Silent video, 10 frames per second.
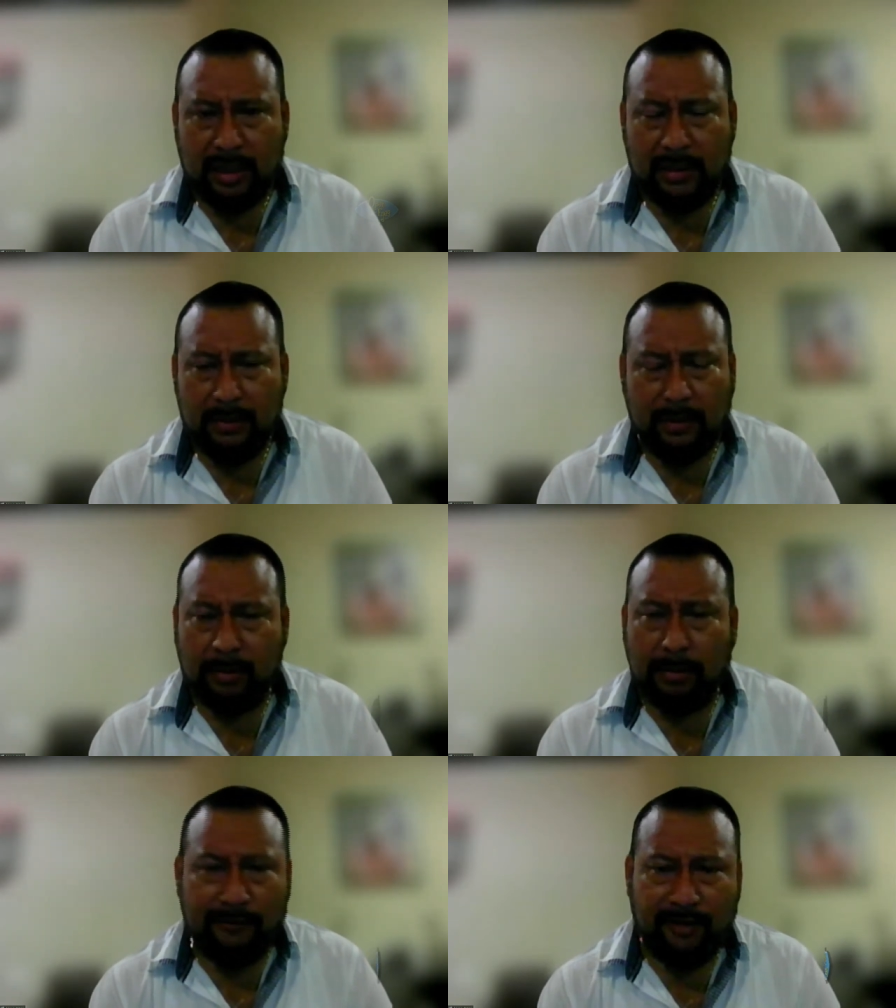I
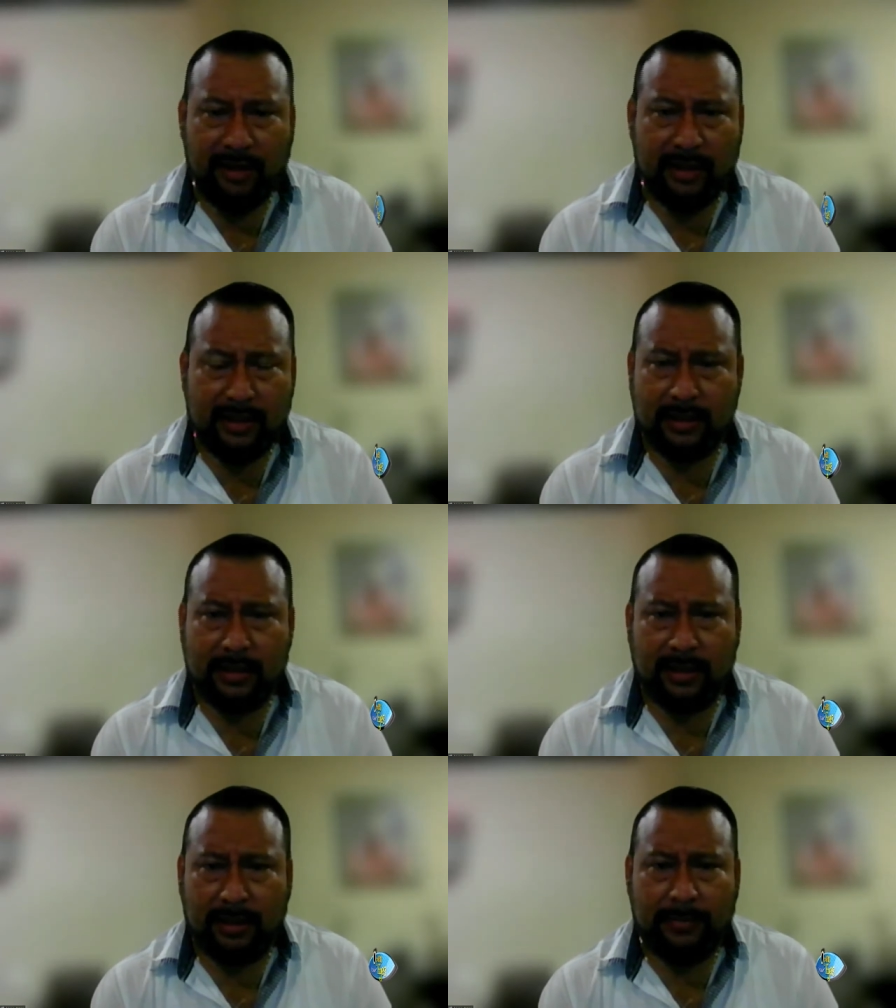want to be free. This
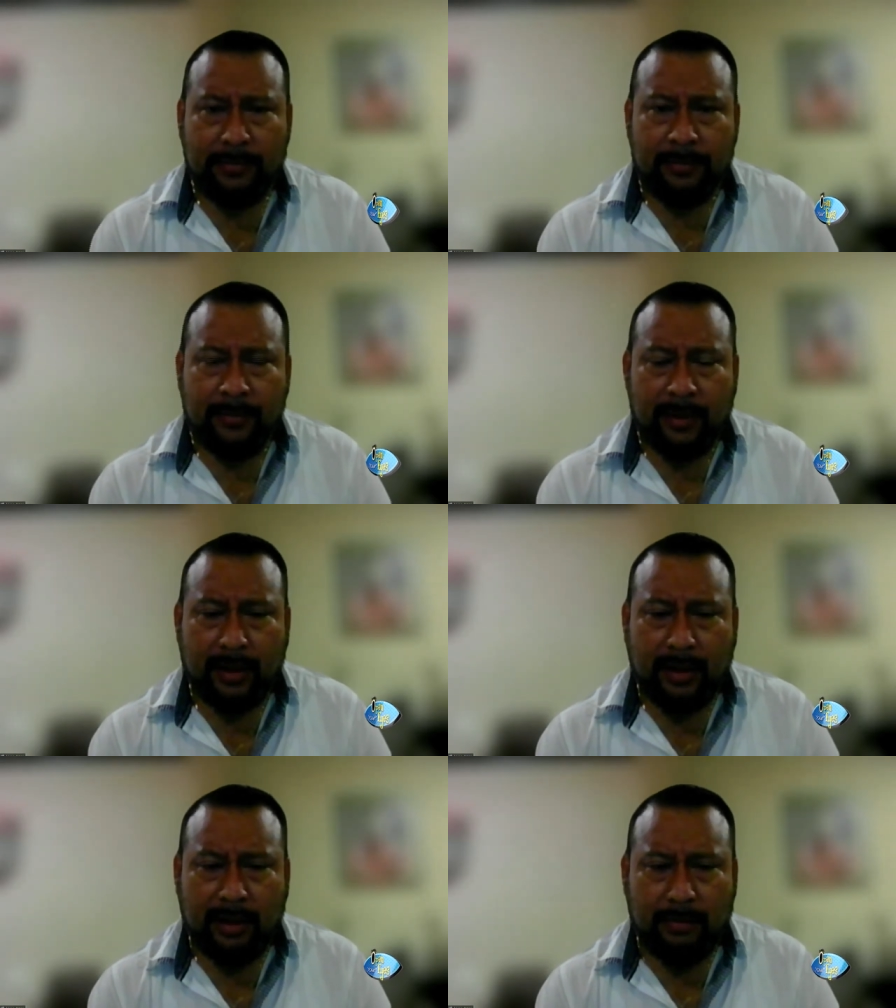is uh,
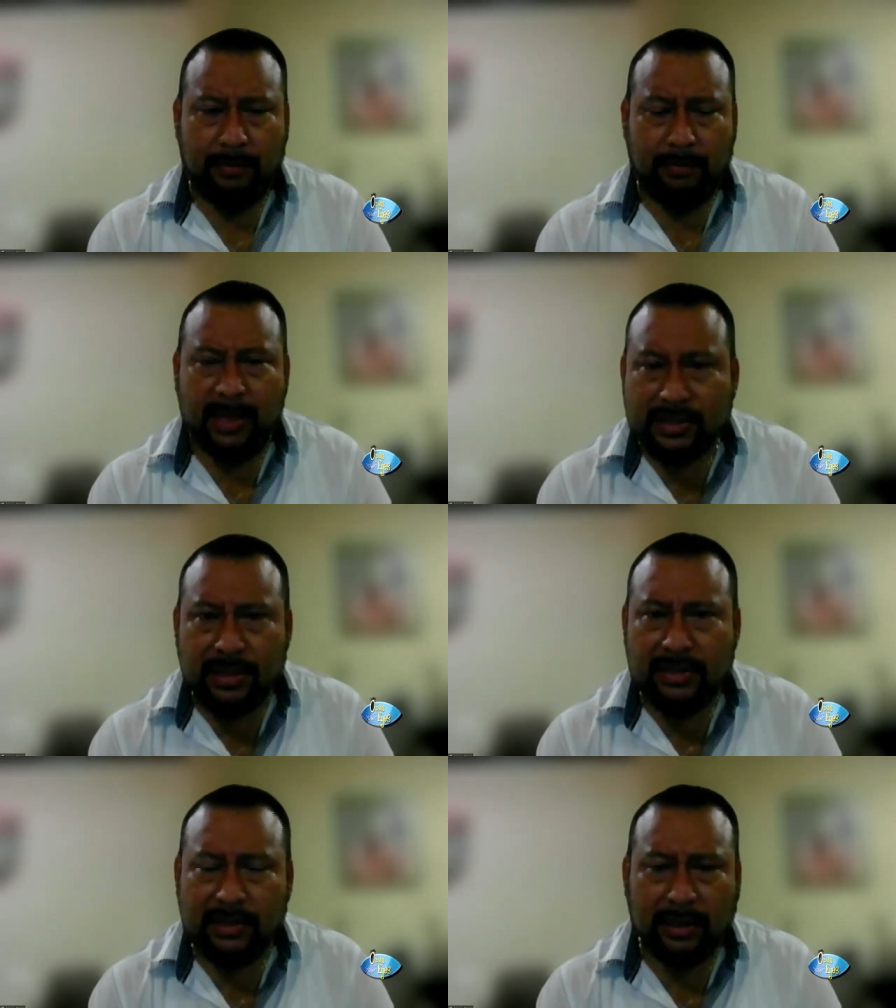um,
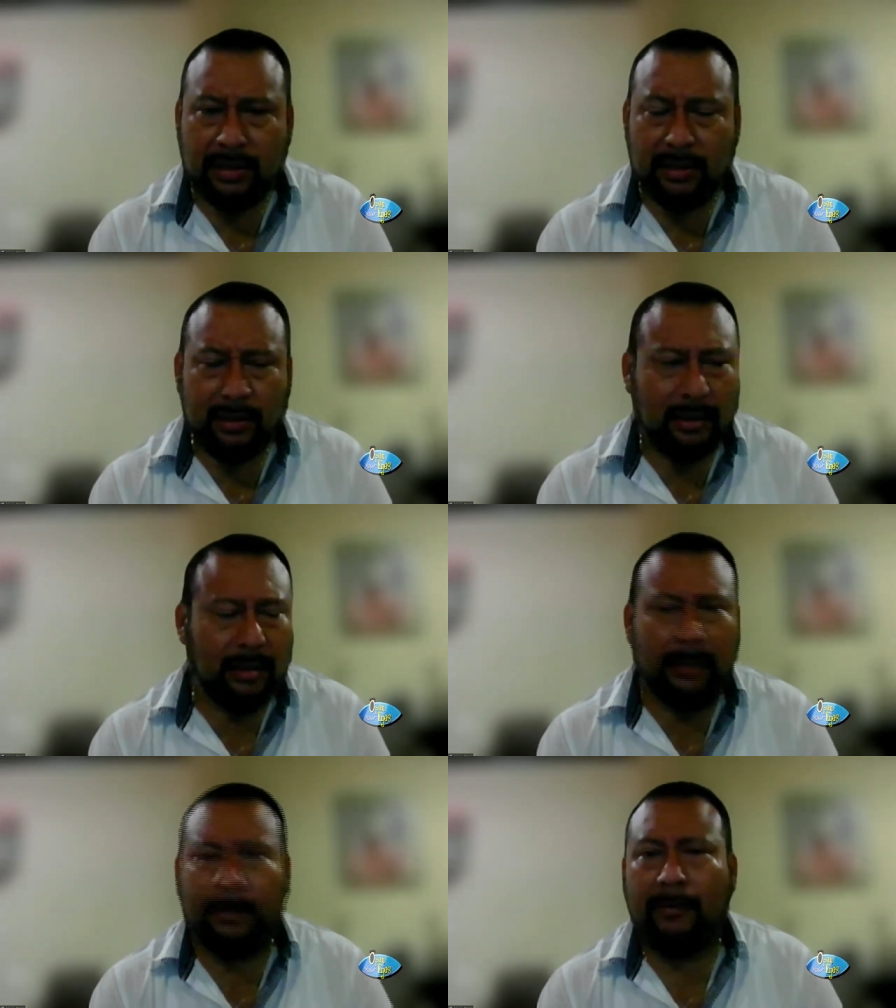business, and
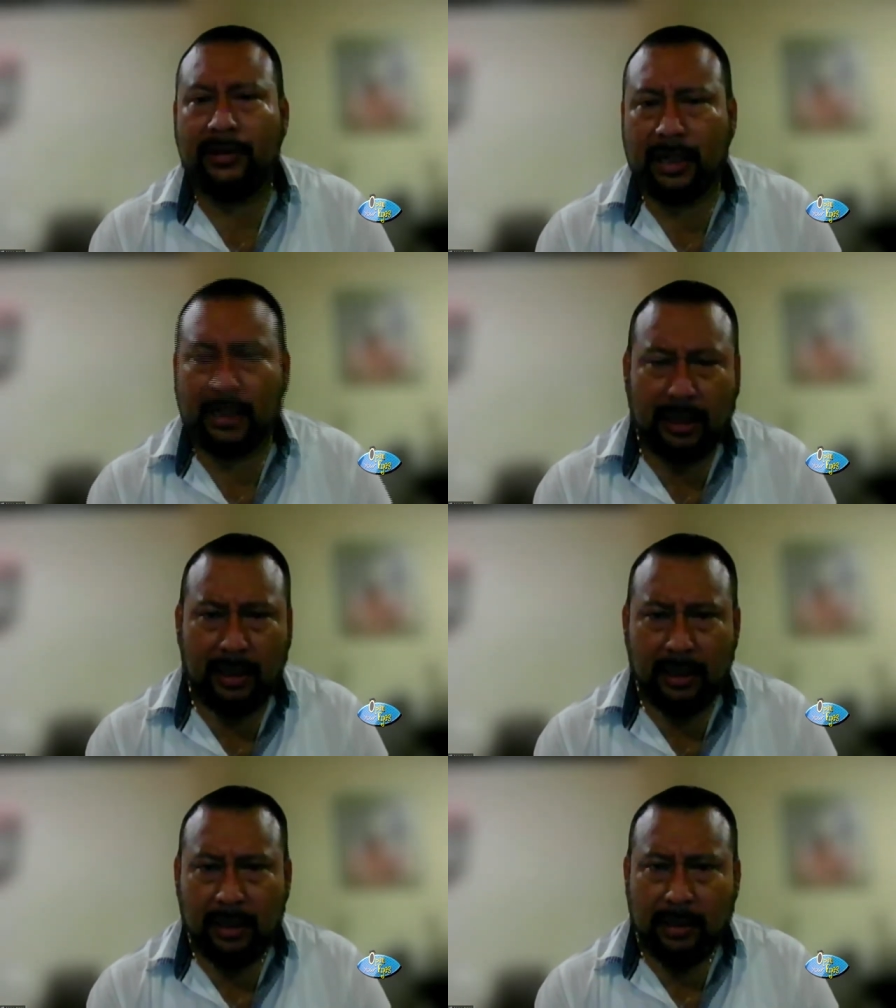let the private
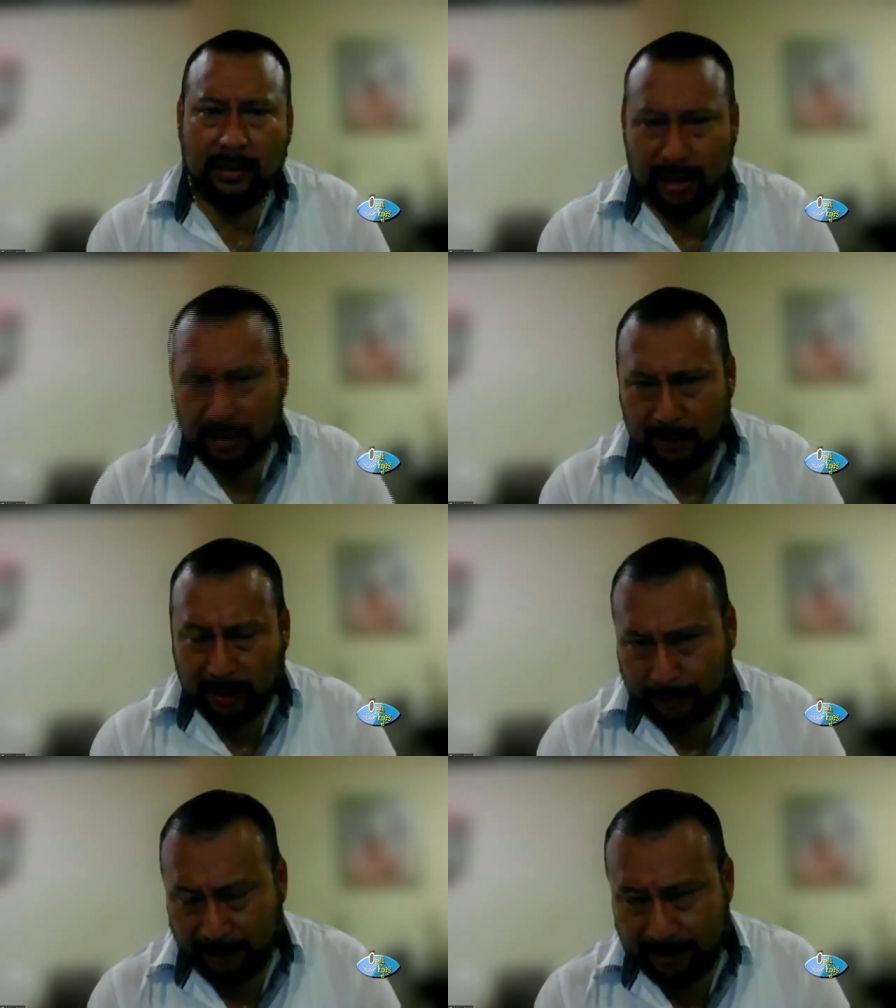sector deal
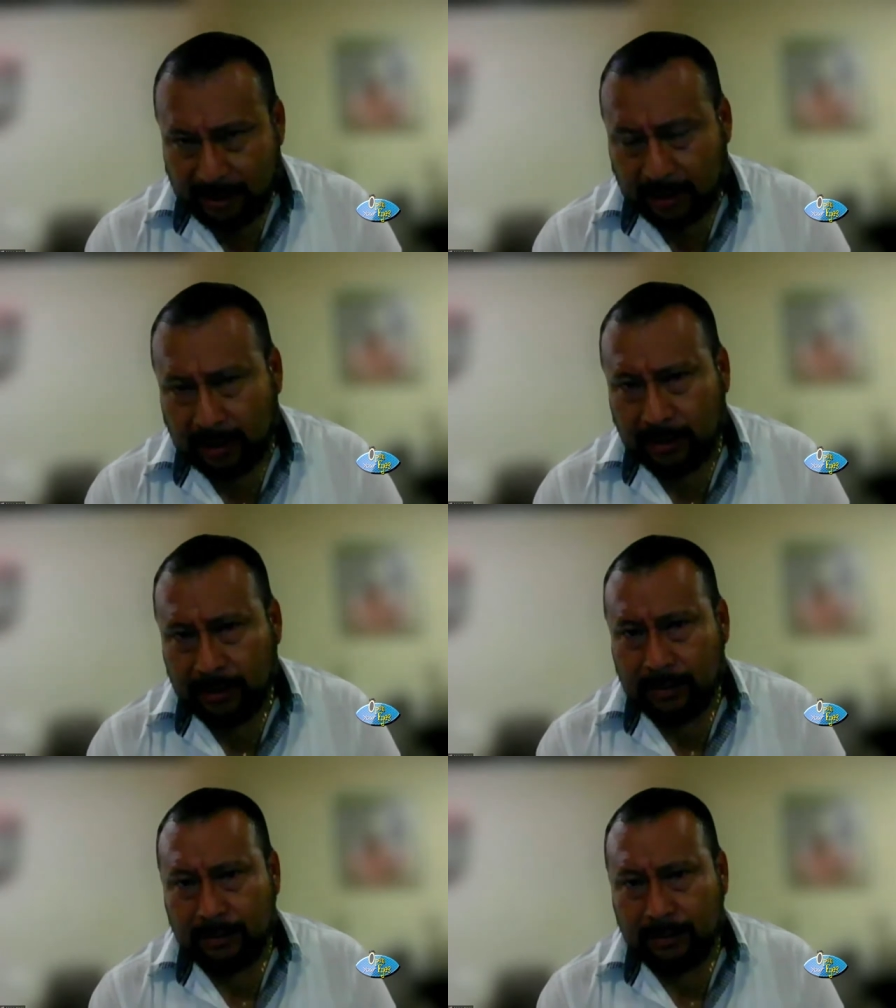with the private sector.